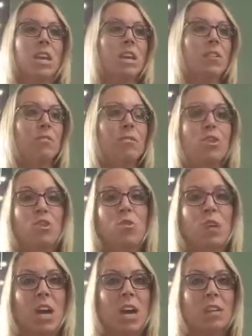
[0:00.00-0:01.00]
If
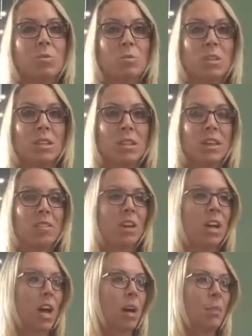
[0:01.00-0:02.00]
you guys would love
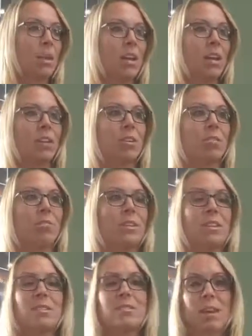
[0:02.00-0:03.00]
a copy of
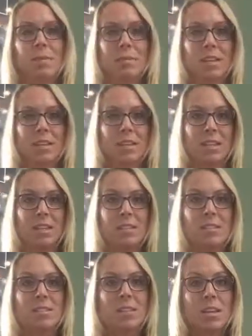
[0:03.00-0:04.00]
this top 10
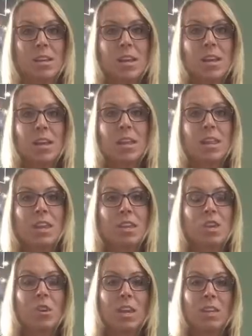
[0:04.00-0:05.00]
list,
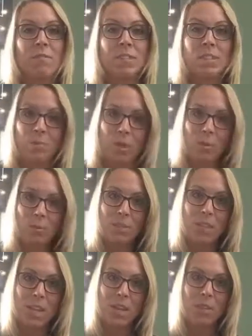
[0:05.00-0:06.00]
then you can visit my
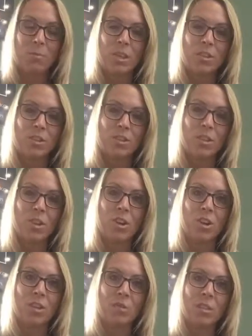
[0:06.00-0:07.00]
website,
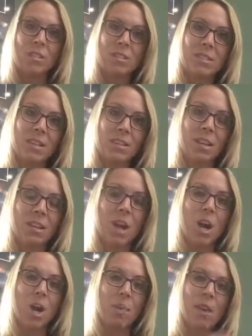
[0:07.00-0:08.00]

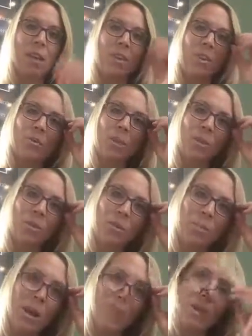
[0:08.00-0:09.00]
rachelonrealestate.com, and there'll be a
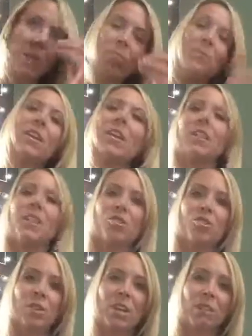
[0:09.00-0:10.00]
little pop-up
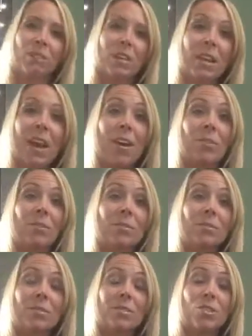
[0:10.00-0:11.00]
that you can fill out
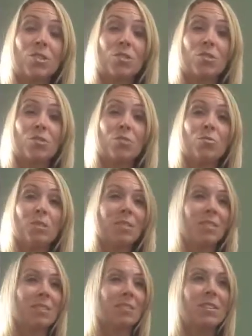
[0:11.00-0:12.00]
to
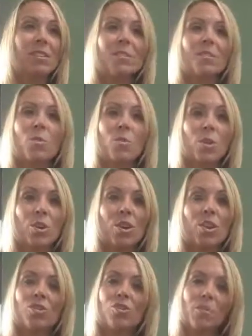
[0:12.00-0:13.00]
receive this, or you
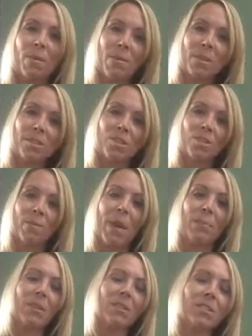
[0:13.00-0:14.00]
can shoot me a message. I'm
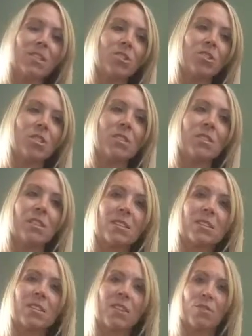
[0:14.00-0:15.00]
happy to send you this
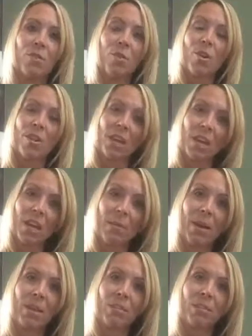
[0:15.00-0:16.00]
list if you are thinking
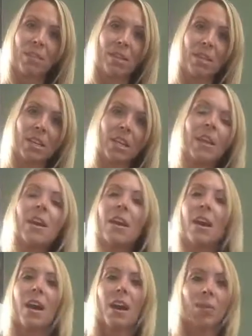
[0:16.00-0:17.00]
about selling.
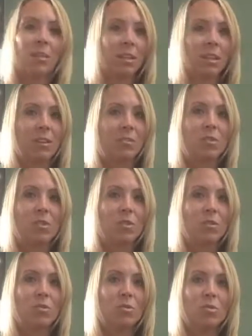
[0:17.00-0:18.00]
I would love
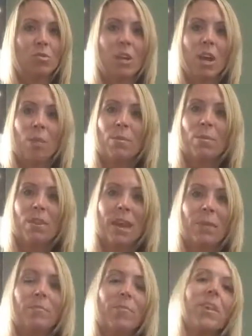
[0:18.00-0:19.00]
to help you with that.